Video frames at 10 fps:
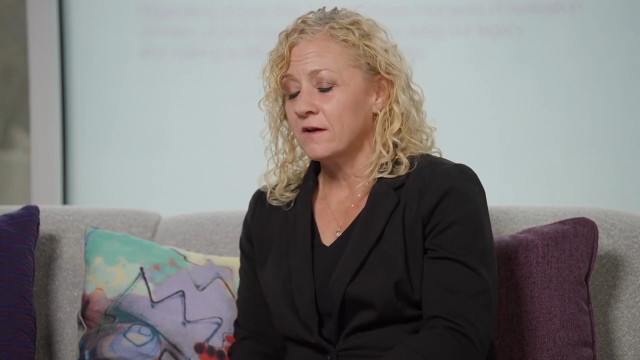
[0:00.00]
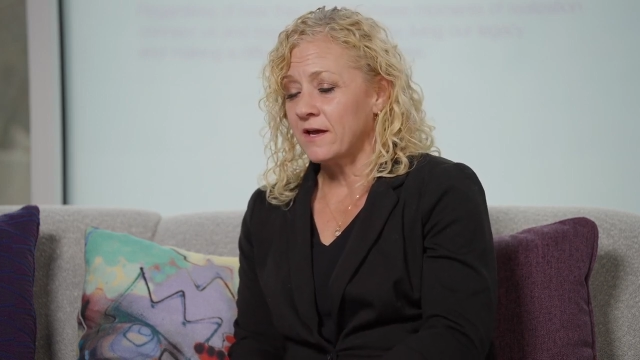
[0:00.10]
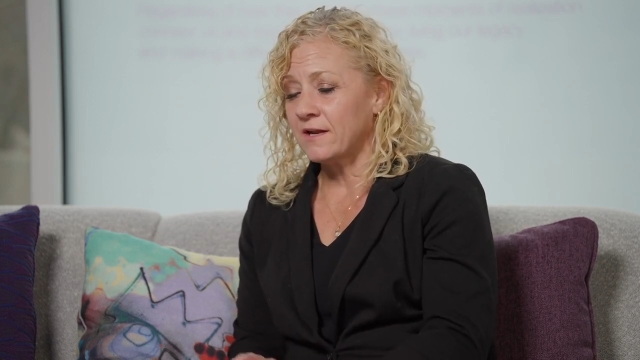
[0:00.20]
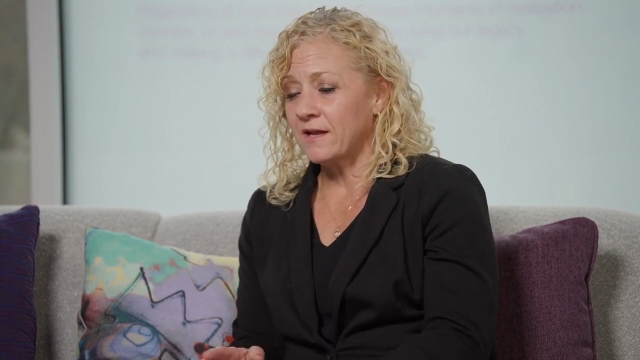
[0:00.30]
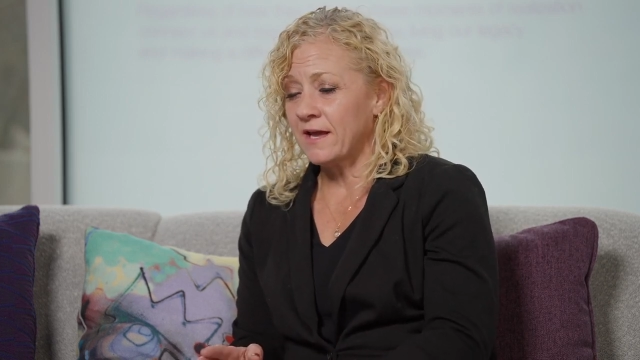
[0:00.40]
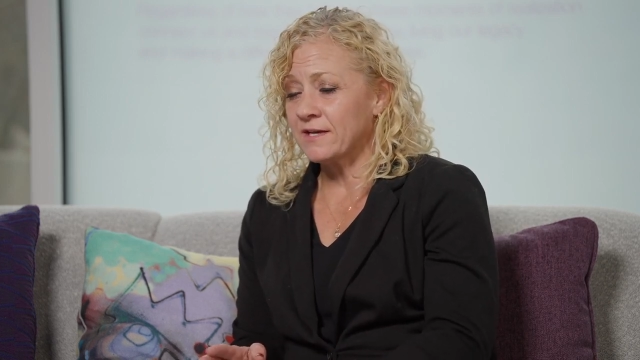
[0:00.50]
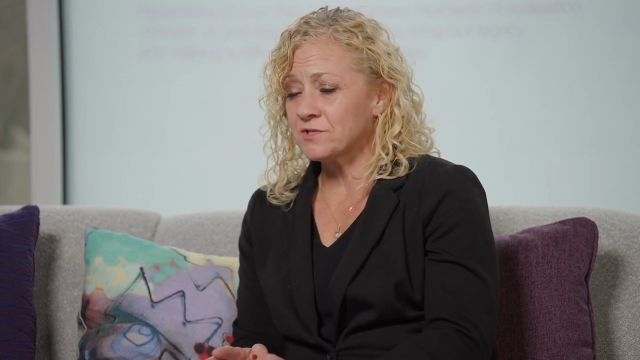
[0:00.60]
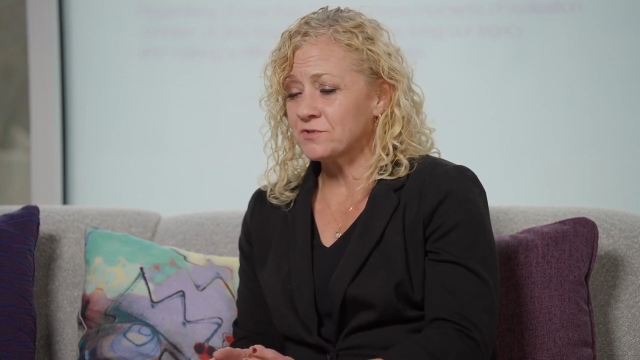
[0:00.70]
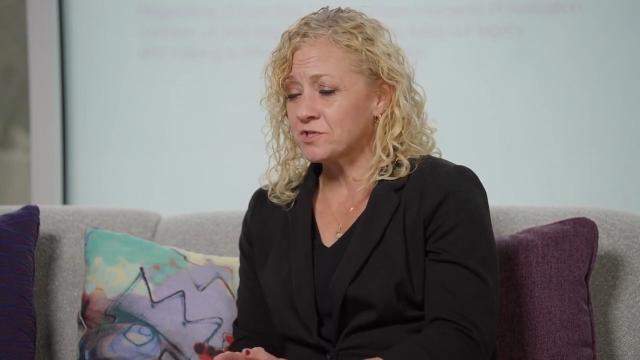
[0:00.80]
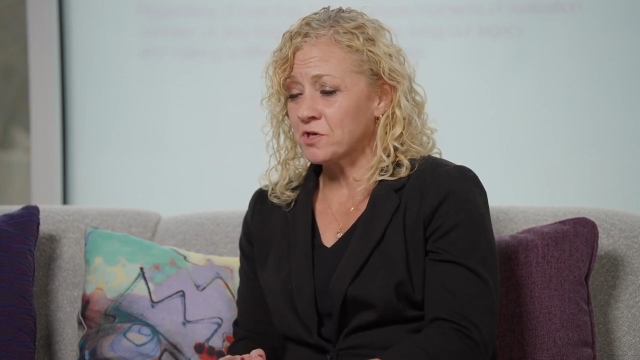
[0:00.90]
And as
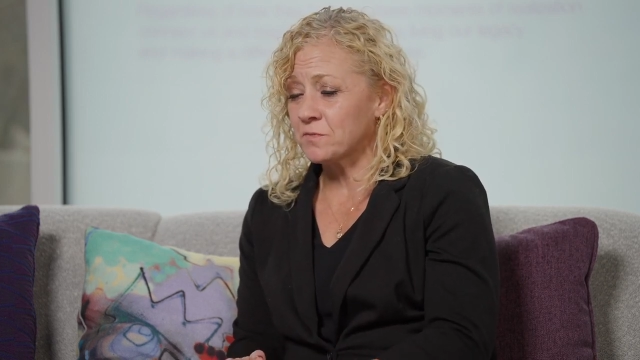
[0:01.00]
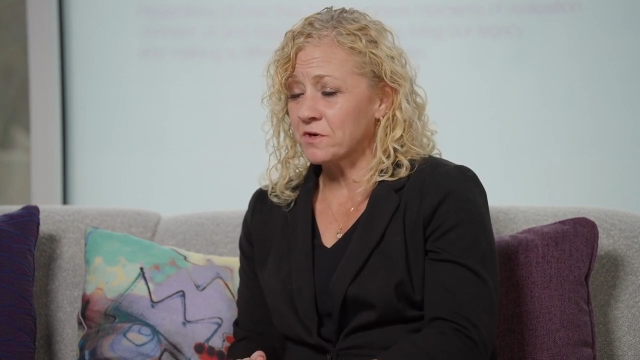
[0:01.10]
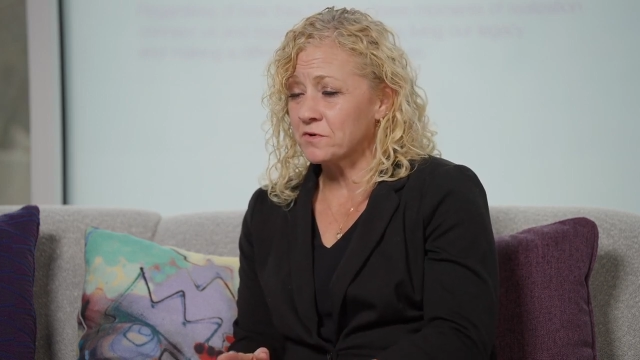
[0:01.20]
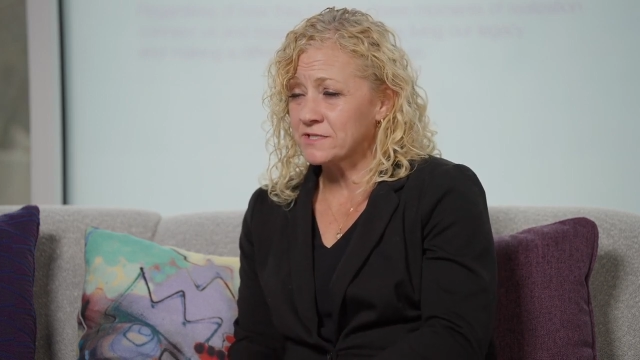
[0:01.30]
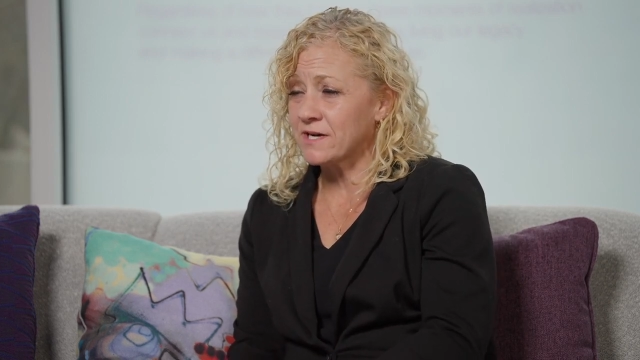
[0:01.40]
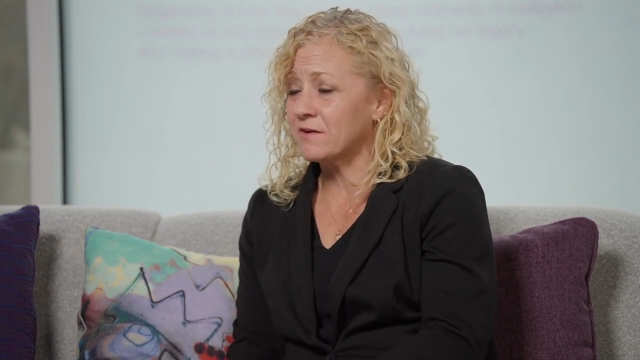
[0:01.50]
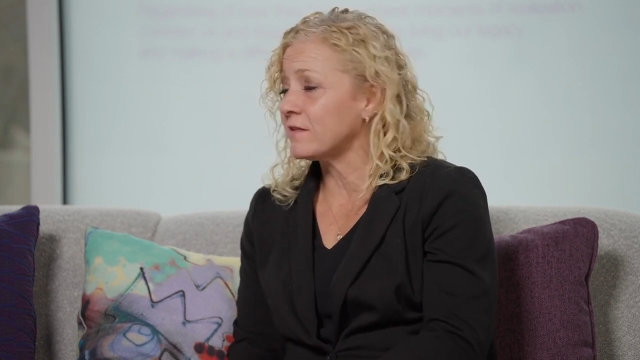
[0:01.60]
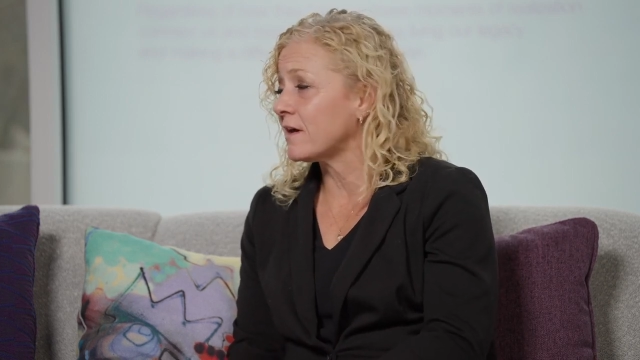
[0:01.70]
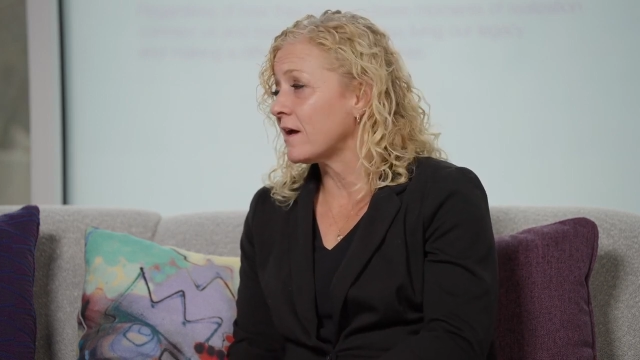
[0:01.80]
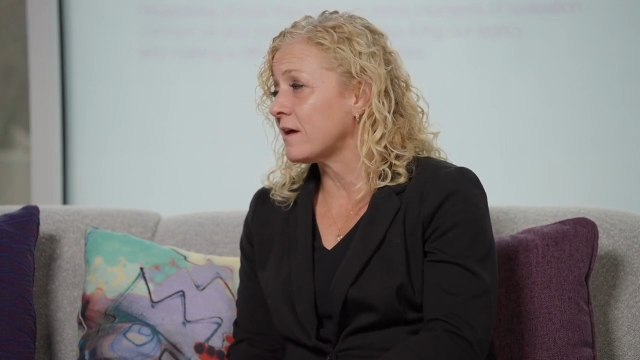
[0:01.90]
their stoma goes
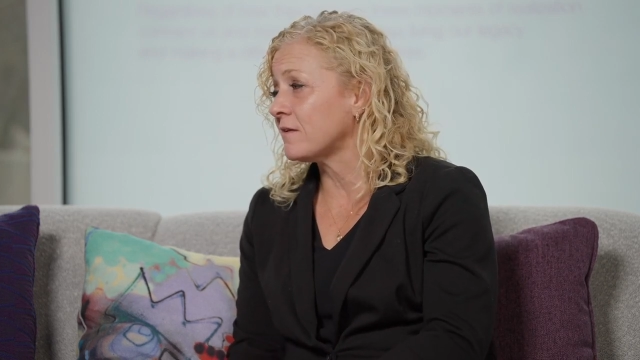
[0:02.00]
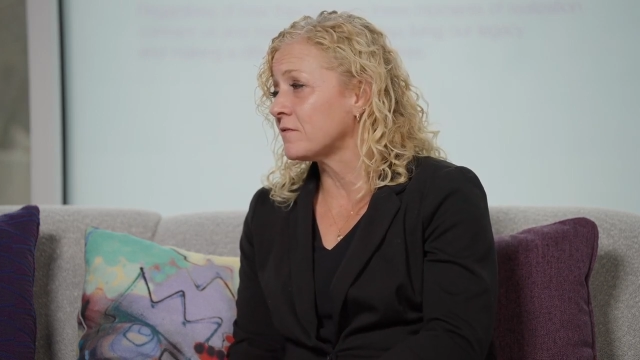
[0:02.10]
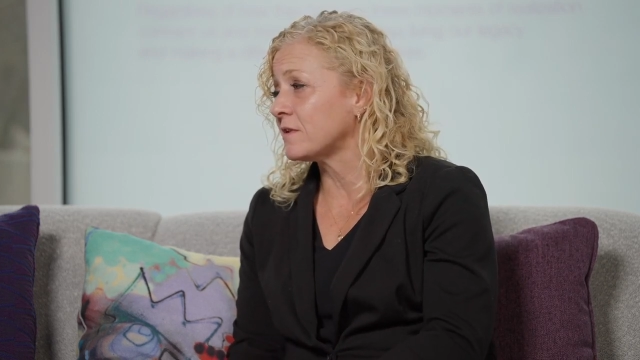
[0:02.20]
down over